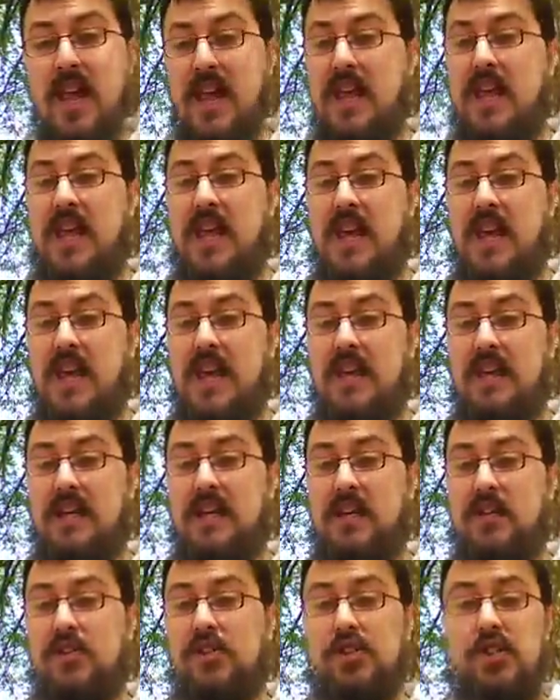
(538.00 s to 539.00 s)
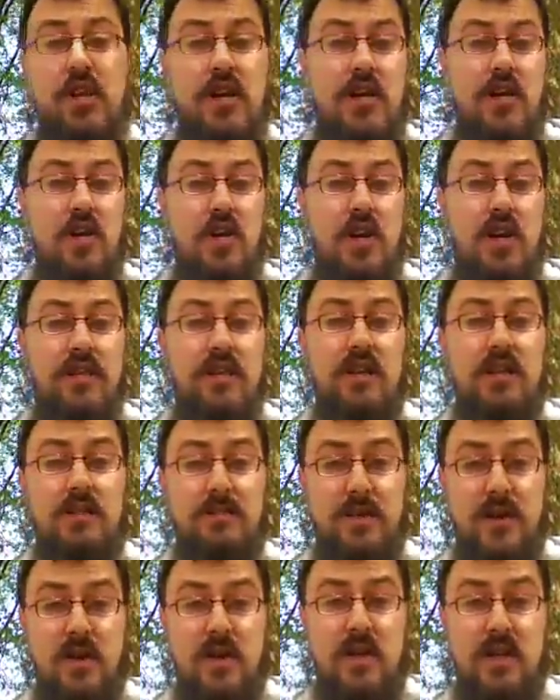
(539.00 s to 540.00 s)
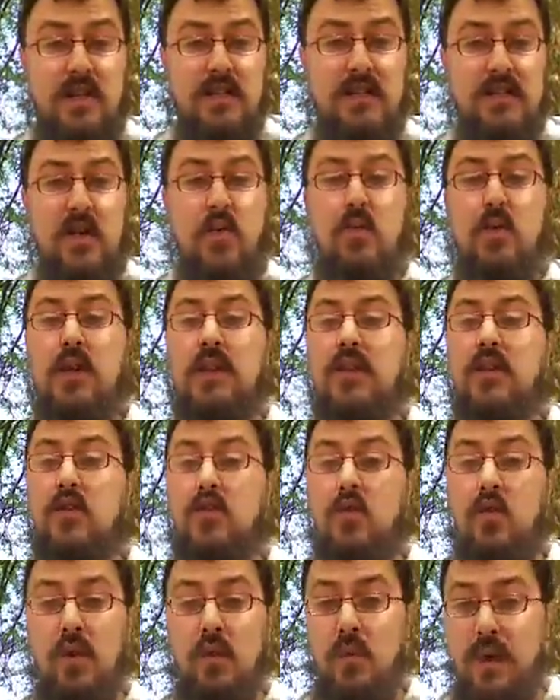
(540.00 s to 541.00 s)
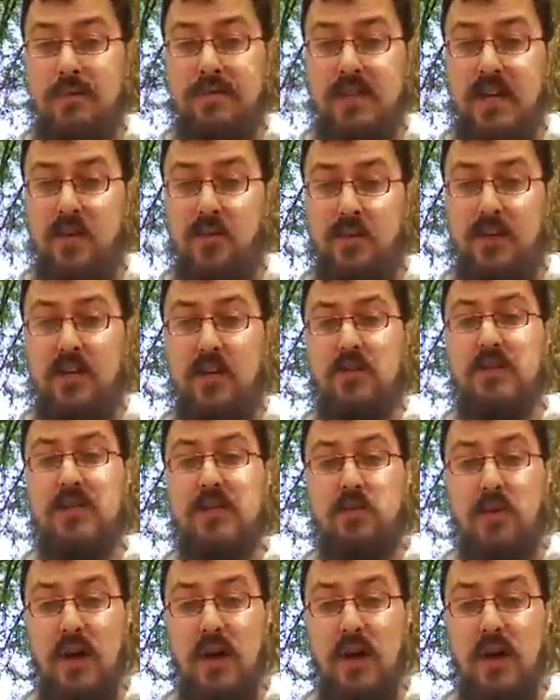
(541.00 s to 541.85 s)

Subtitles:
and share the experience with your website readers